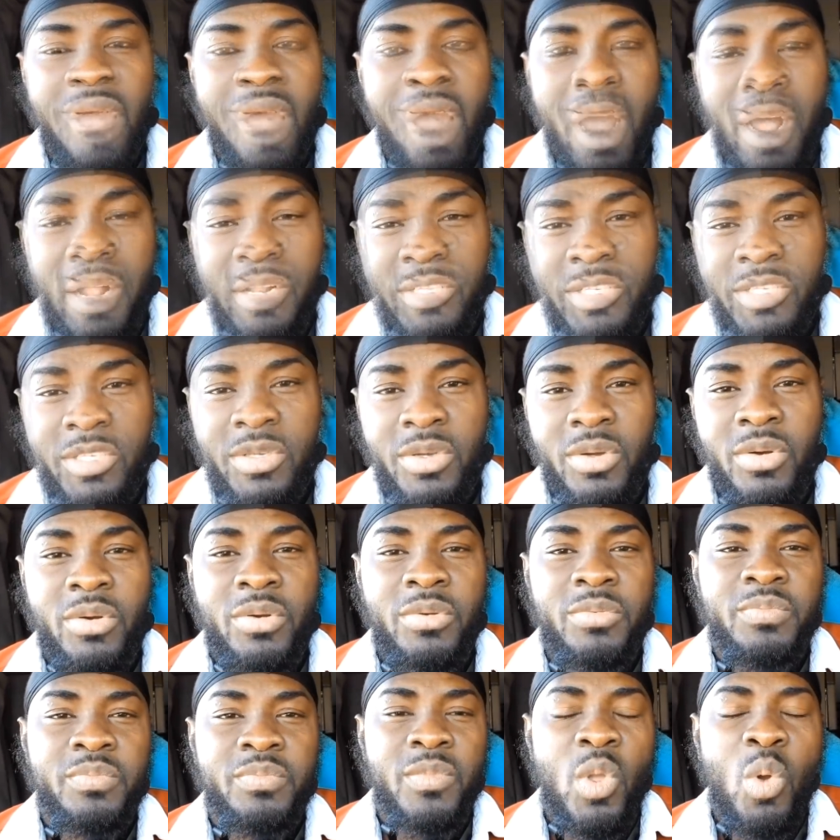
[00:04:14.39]
Also,
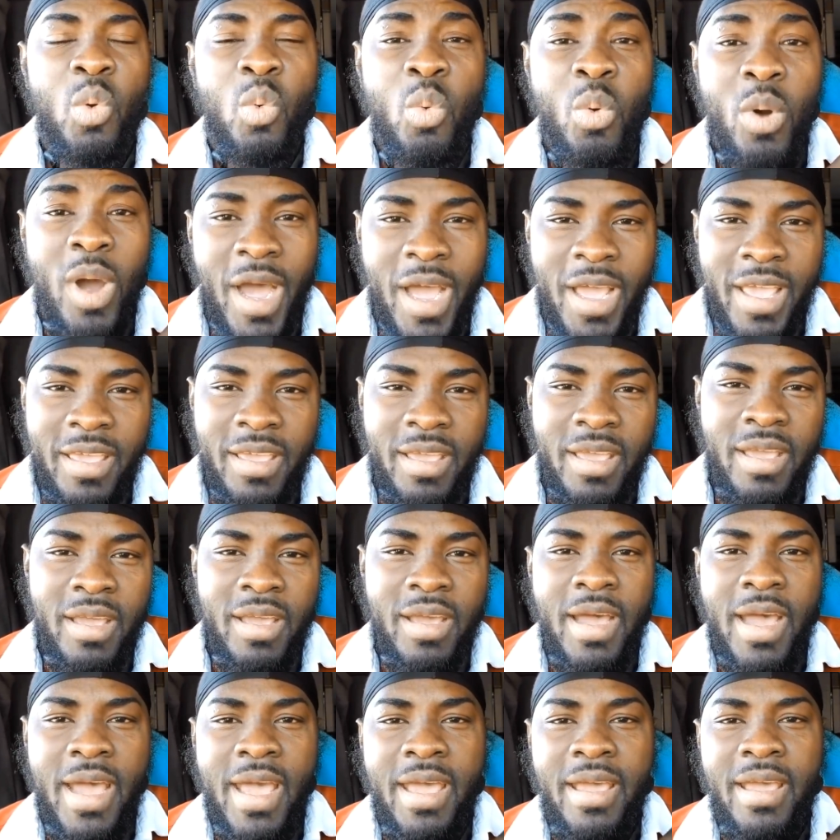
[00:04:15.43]
why
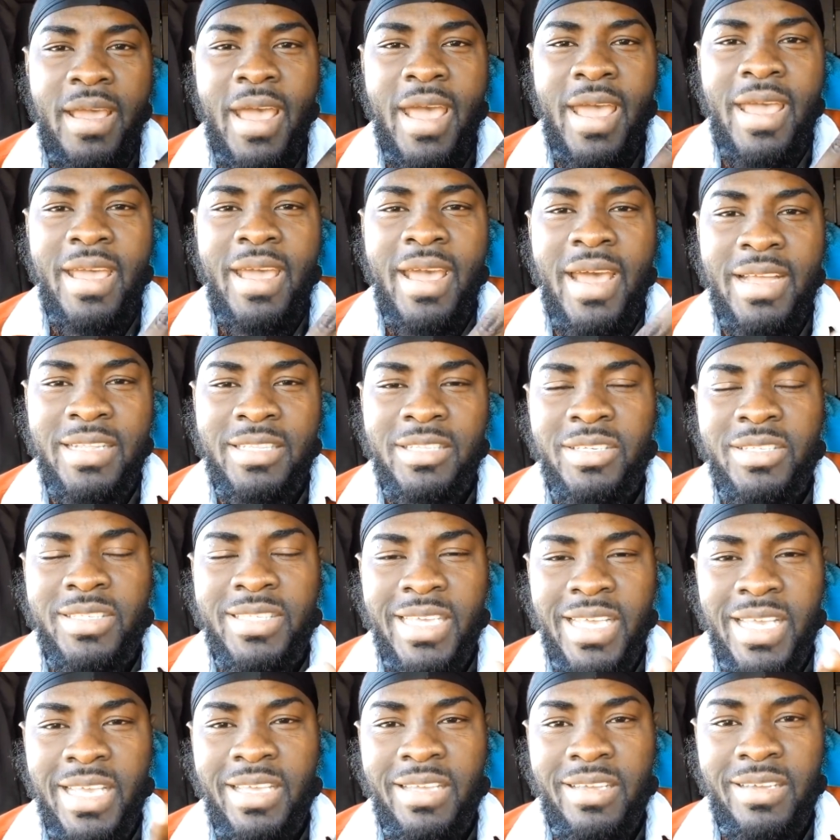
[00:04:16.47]
I, I had to
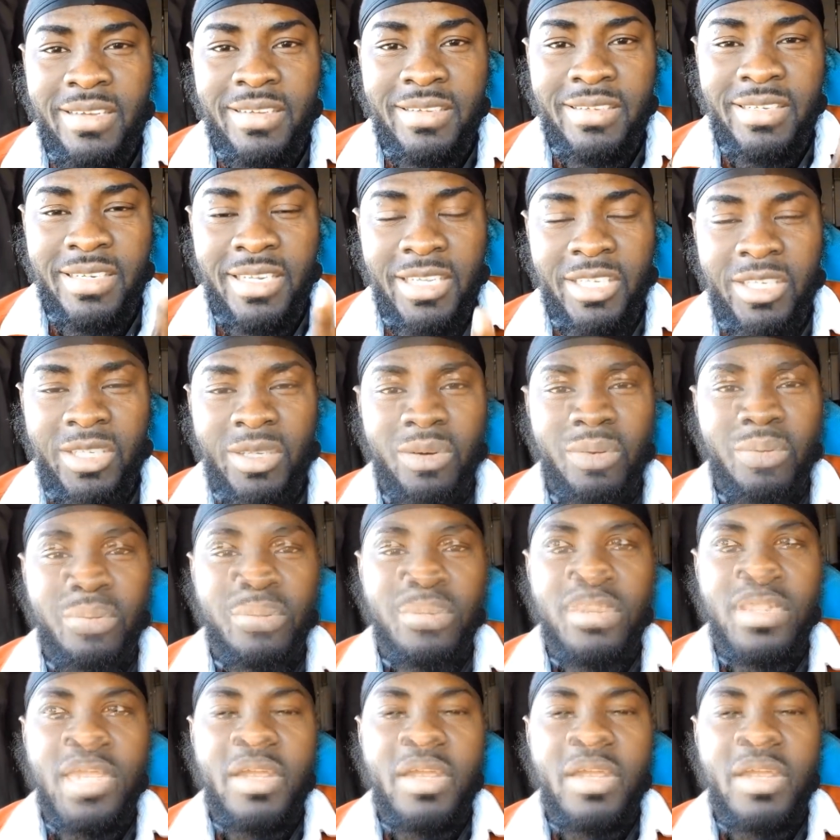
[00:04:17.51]
take this load.